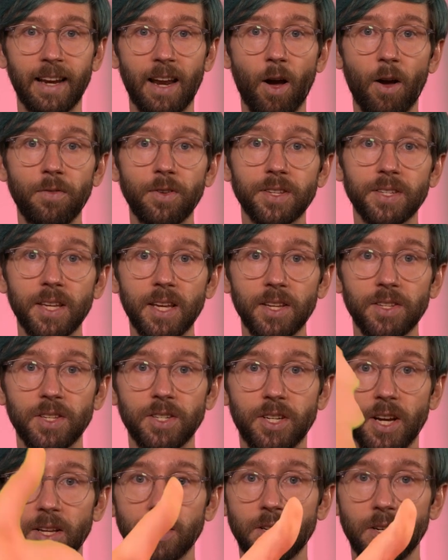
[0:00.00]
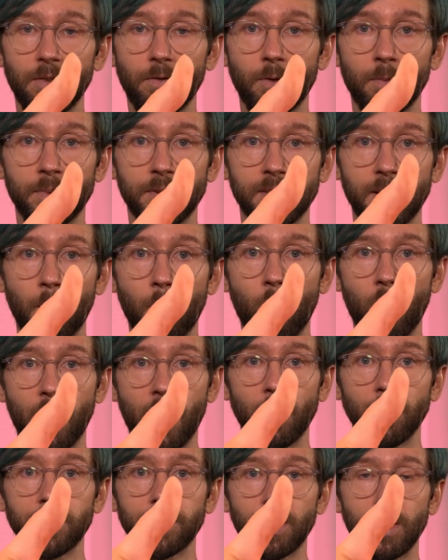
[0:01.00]
Now, if you see a suggestion from someone
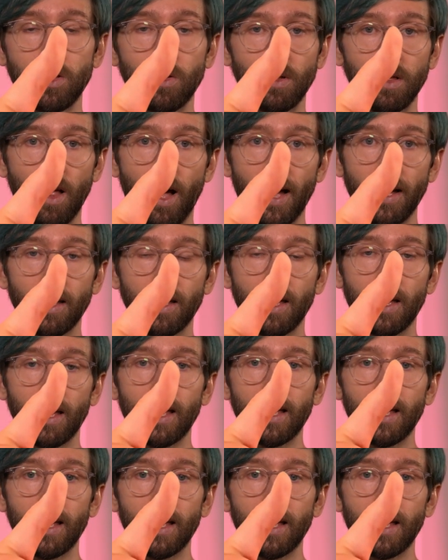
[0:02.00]
else that you like,